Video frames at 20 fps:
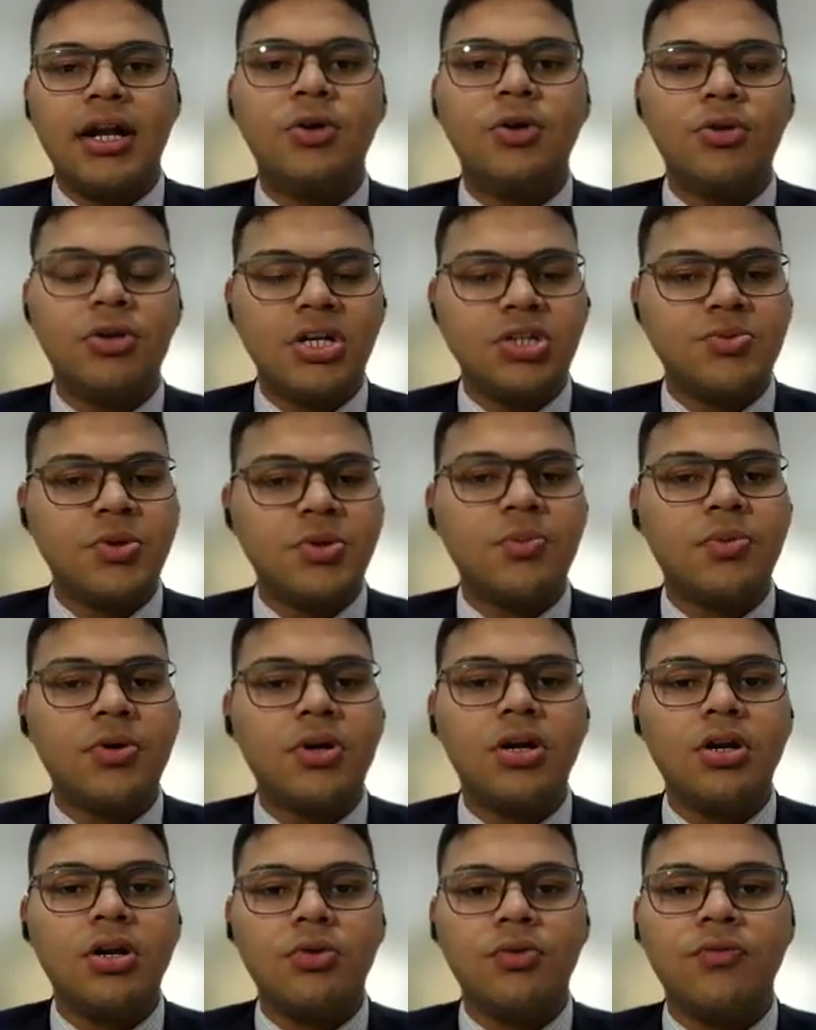tend to nudge
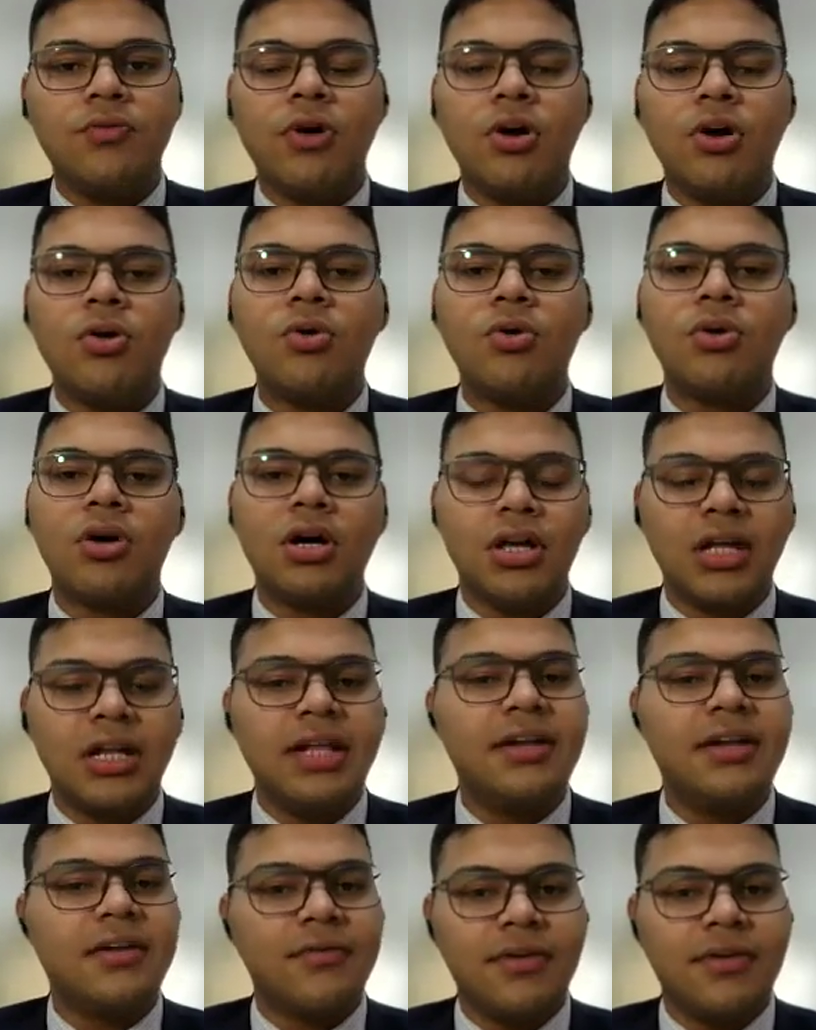people to follow
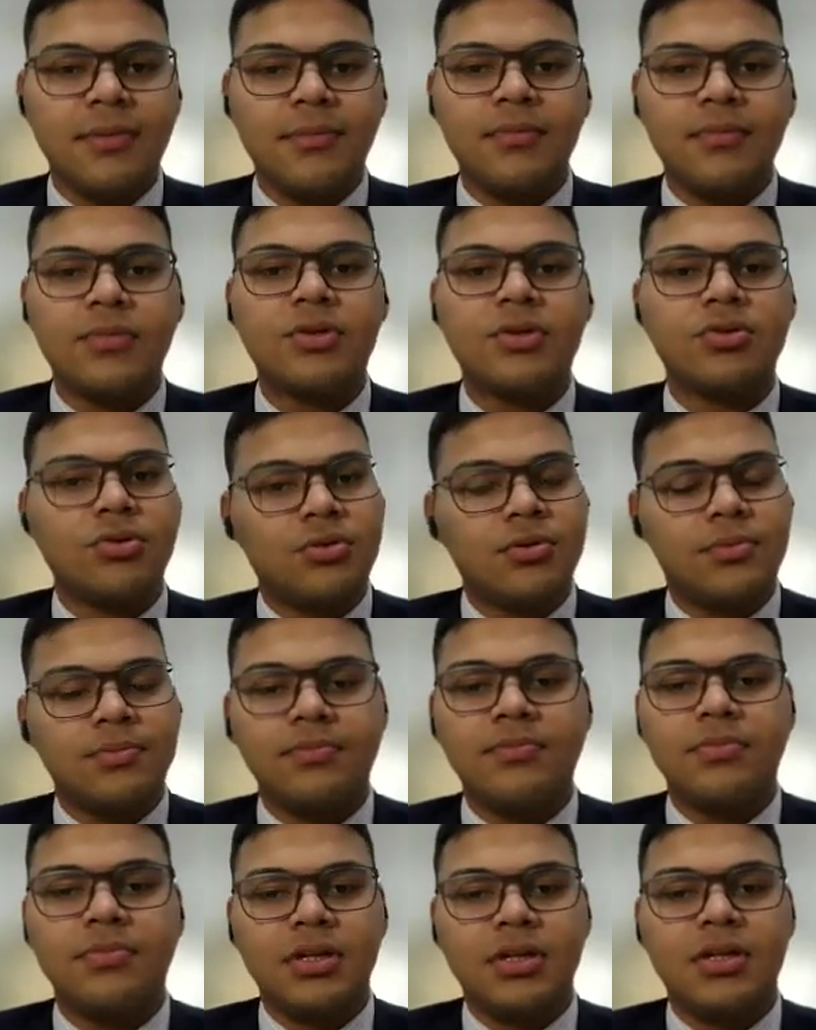a cleaner way.
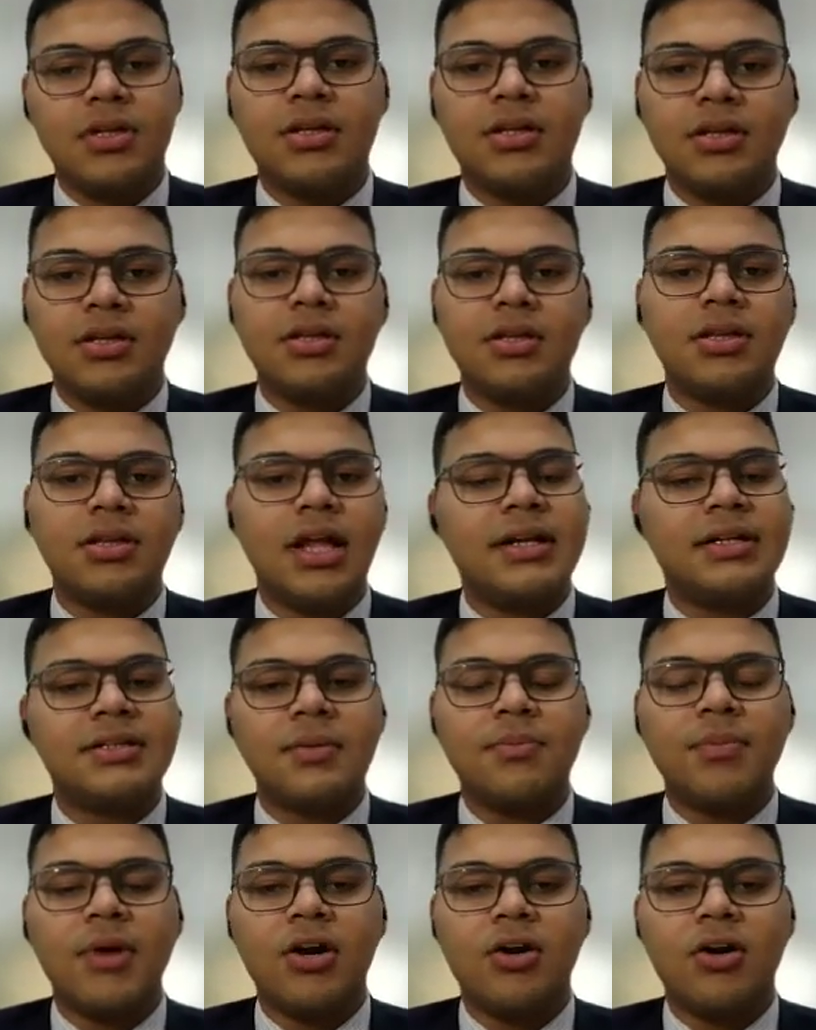So
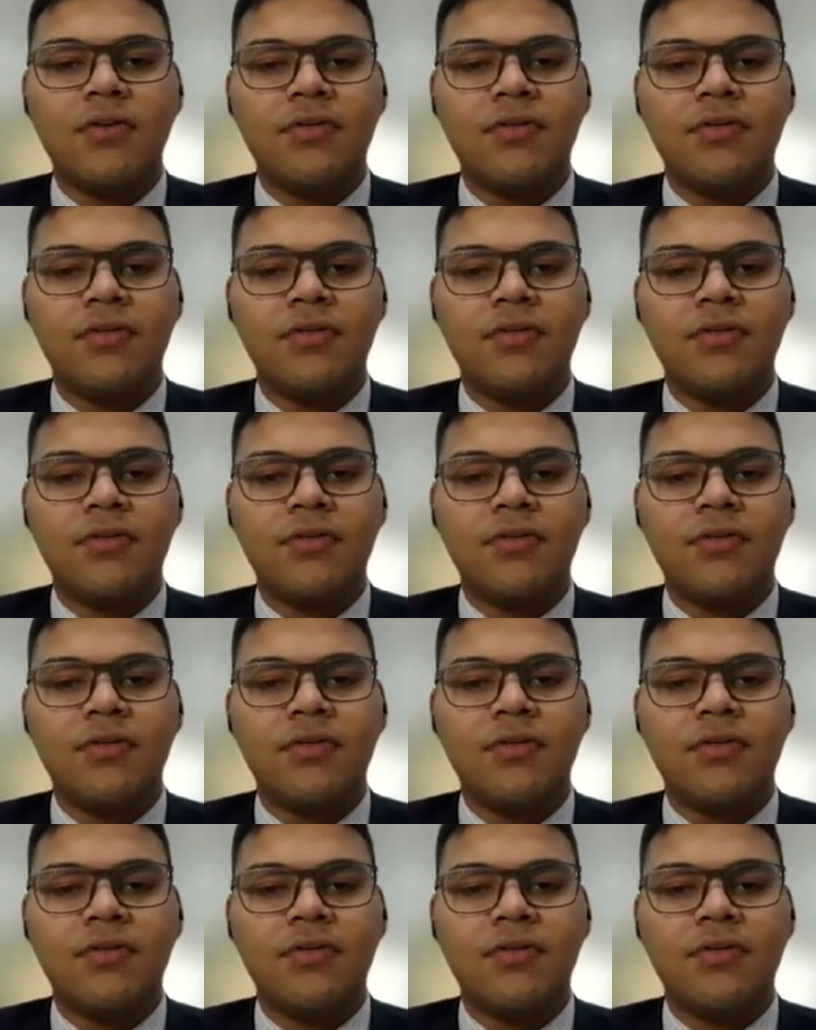that's a